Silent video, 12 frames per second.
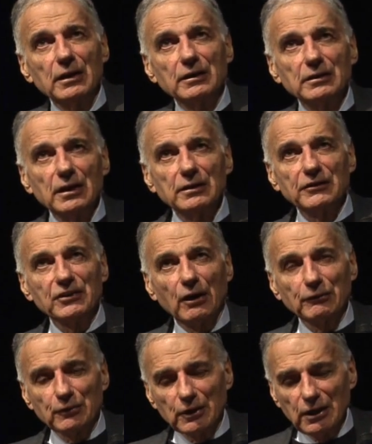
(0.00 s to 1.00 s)
and
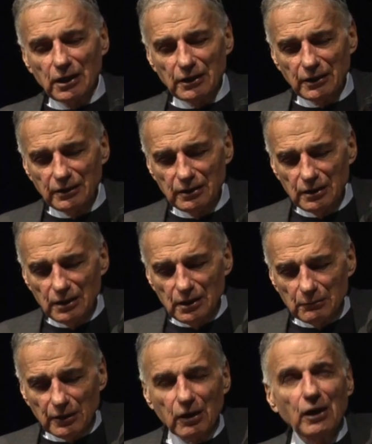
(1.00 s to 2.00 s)
self-regarding.
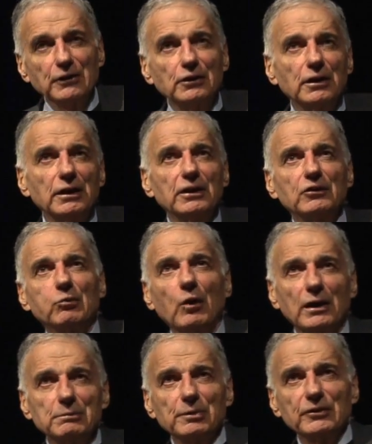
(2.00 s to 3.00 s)
But all you need is
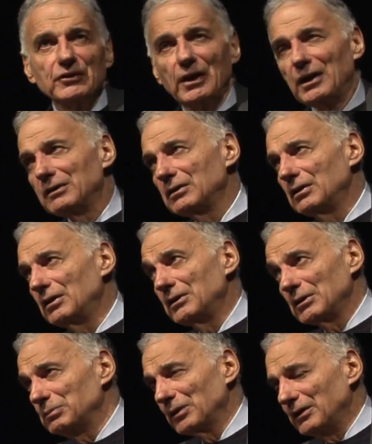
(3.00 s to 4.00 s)
1%,
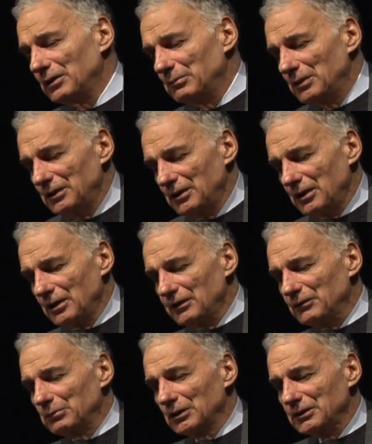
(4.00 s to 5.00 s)
and there are plenty of
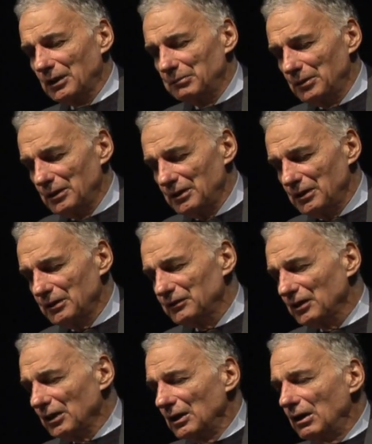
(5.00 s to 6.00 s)
billionaires,
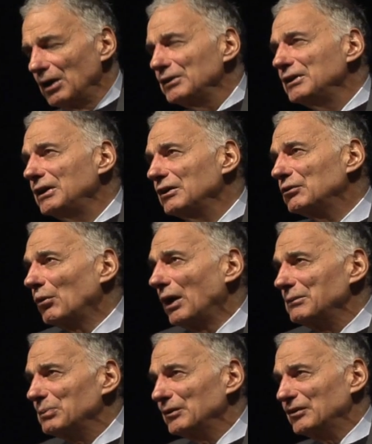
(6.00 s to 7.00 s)
multi-billionaires. All you need is
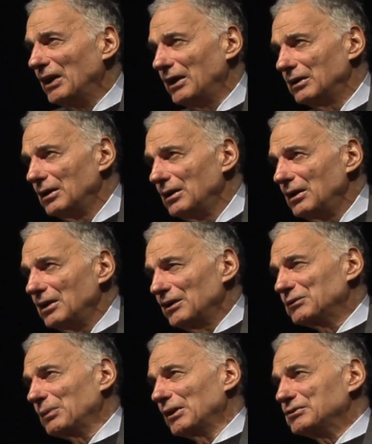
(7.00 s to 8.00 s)
1%,
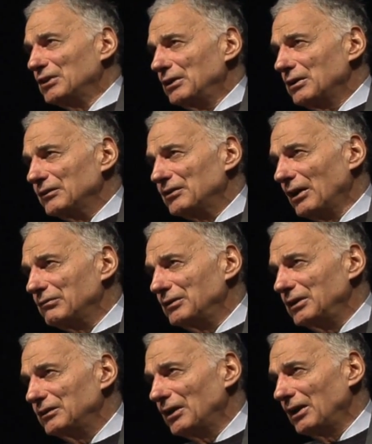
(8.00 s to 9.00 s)
especially in their
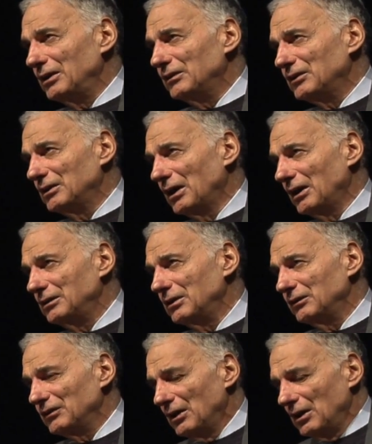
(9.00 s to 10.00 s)
70s, 80s, and
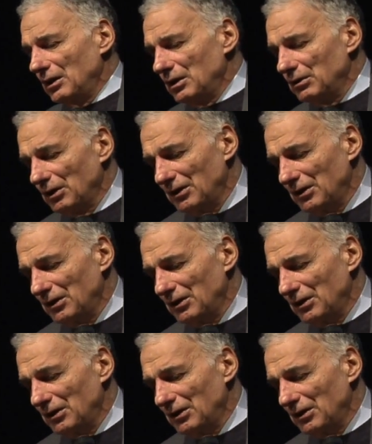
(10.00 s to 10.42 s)
90s, who